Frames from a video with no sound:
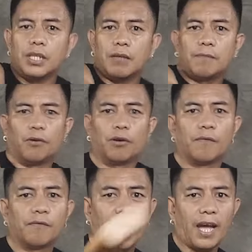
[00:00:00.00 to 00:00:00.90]
three, and four,
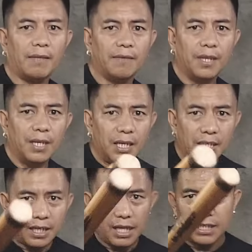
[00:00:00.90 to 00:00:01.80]
and five.
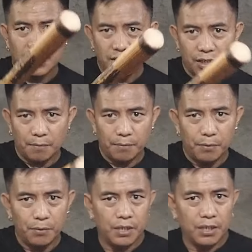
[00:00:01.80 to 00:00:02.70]
Then instead of
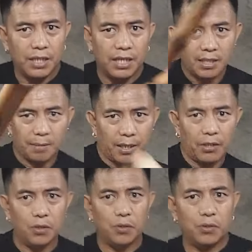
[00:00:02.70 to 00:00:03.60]
using this, I'm gonna
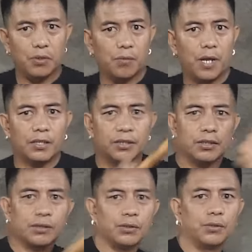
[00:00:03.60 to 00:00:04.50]
use a one,
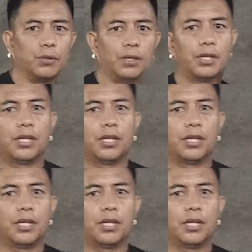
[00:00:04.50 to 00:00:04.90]
two,